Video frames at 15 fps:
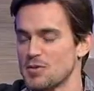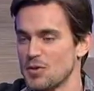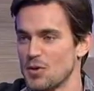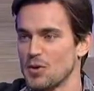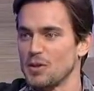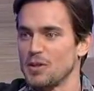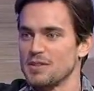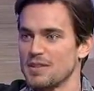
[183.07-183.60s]

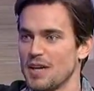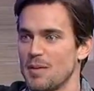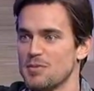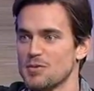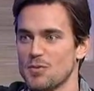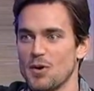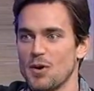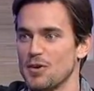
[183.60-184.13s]
Circle and Times
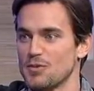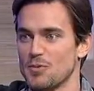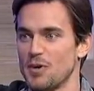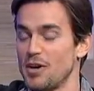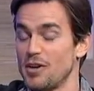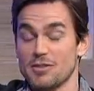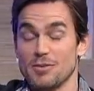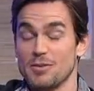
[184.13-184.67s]
Square as
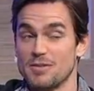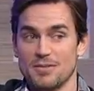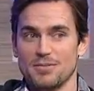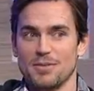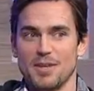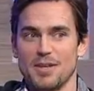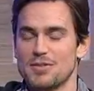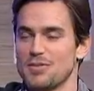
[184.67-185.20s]
well, so it's
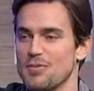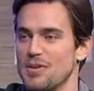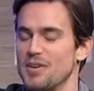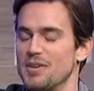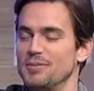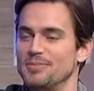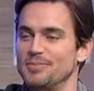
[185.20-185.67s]
really surreal.